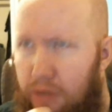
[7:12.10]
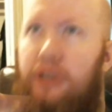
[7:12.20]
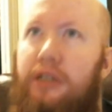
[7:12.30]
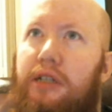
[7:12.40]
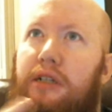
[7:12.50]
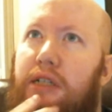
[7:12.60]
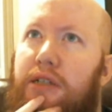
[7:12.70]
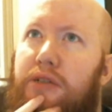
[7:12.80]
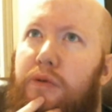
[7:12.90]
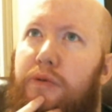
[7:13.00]

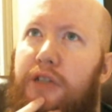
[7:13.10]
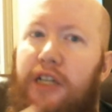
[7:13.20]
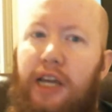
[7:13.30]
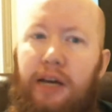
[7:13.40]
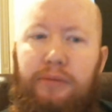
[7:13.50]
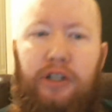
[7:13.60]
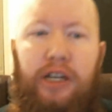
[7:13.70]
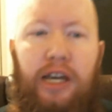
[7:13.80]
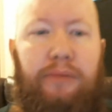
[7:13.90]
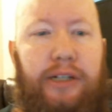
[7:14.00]
here's one with your camp. Your
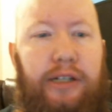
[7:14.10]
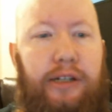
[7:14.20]
camp.